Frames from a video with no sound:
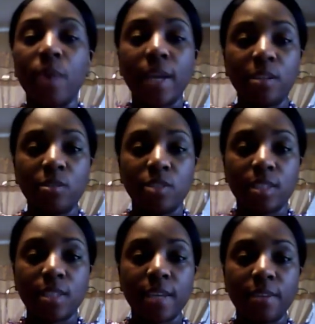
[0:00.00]
whine and he'll
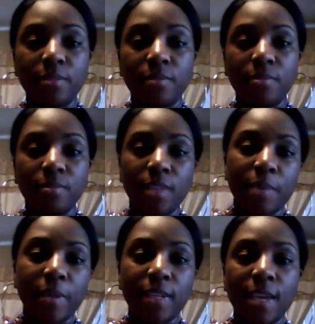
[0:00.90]
just kind of
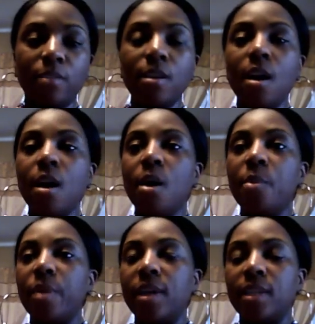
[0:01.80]
lay back down.
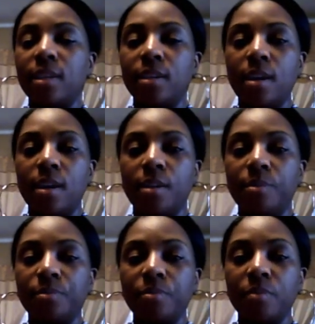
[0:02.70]
But
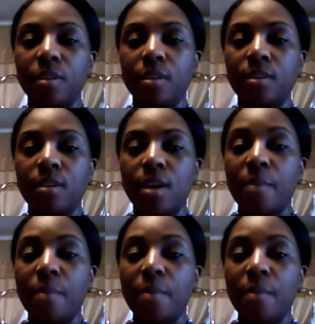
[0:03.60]
a